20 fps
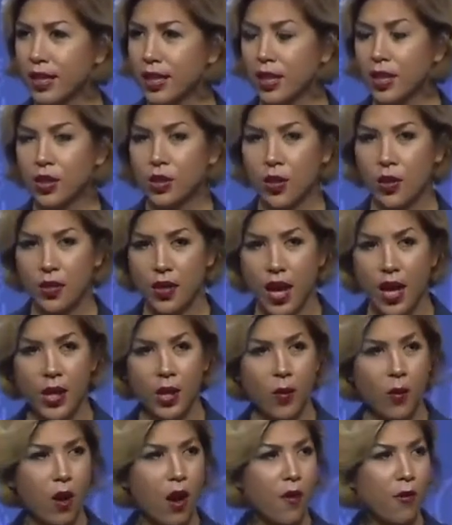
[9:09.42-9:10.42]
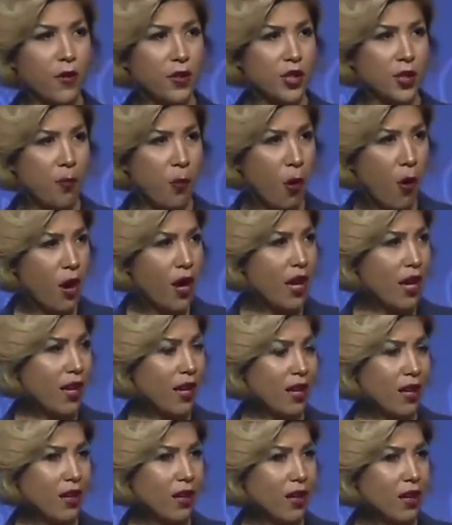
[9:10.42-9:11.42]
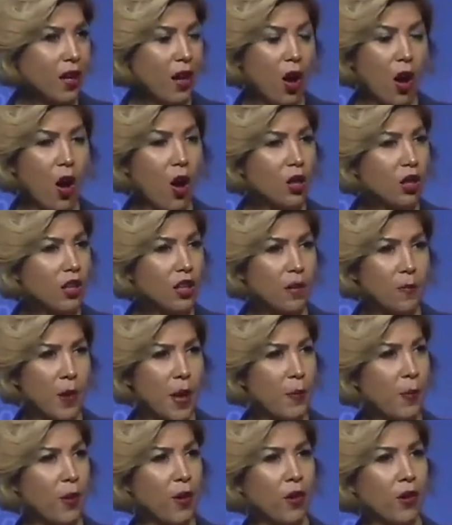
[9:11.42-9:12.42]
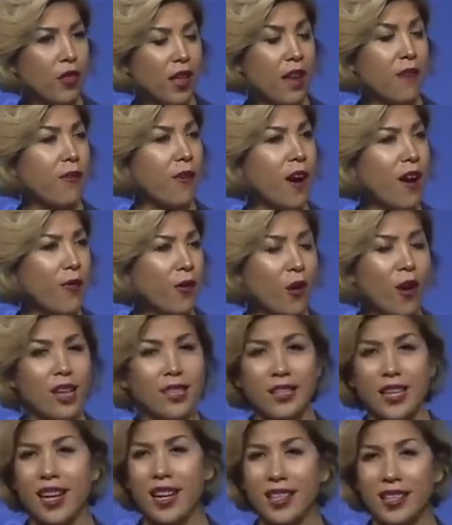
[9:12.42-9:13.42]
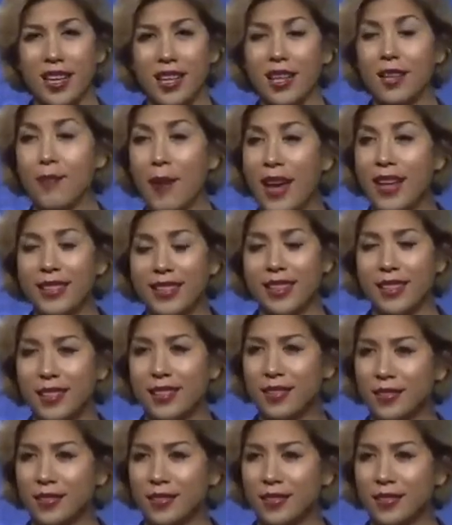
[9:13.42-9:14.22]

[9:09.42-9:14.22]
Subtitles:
So thank you all for supporting all the good people that fight for us on a daily basis.